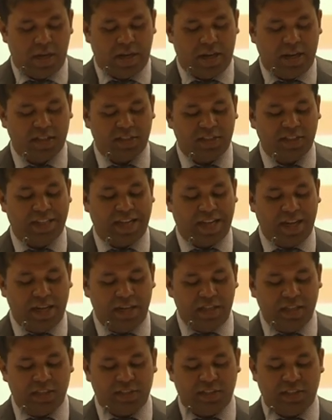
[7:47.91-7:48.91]
as an
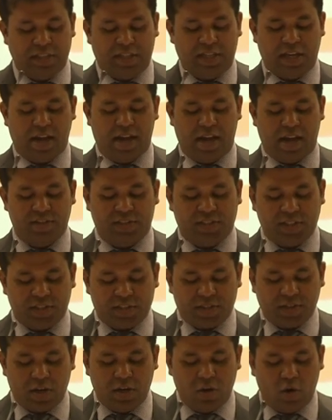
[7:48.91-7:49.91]
aliens in their
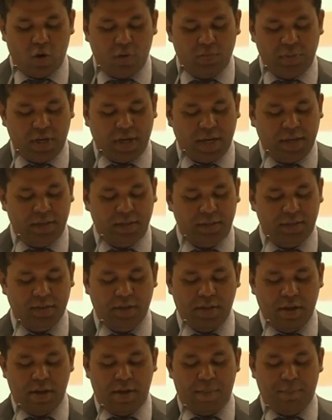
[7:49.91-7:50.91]
ancestral homeland
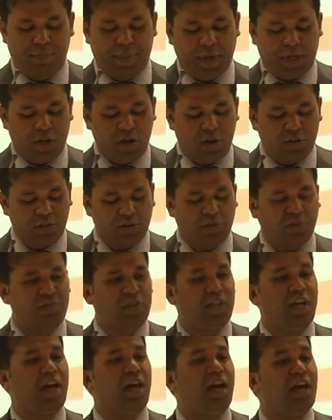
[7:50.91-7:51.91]
because of
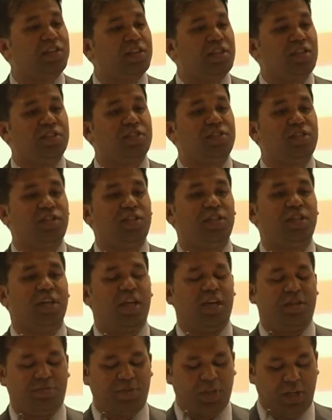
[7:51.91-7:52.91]
their ethnicity
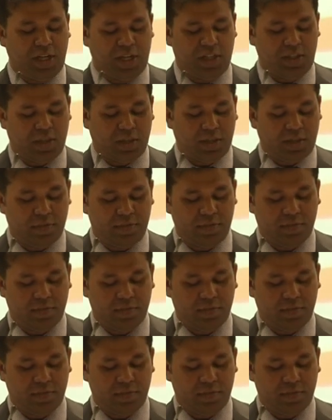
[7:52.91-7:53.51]
and religion.